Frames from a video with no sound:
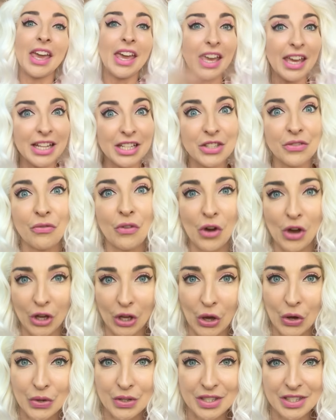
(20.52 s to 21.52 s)
it's
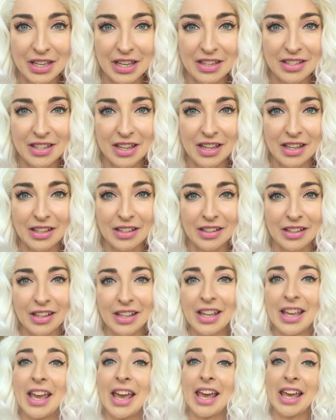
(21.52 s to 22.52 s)
Virgo season.
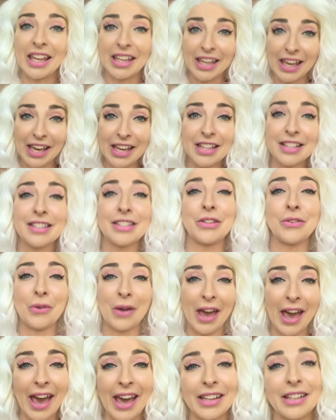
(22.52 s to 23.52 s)
In case you
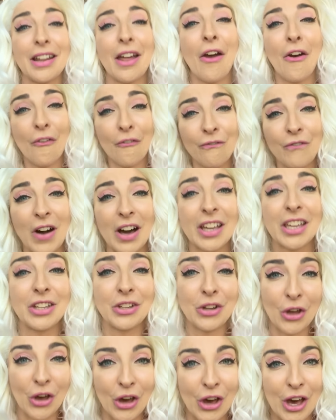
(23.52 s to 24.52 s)
hadn't
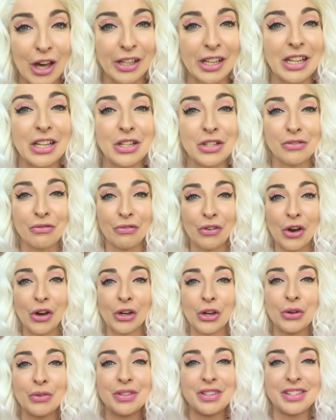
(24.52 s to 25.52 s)
fucking heard, it is
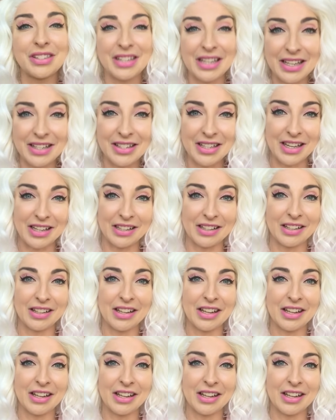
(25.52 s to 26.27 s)
Virgo season.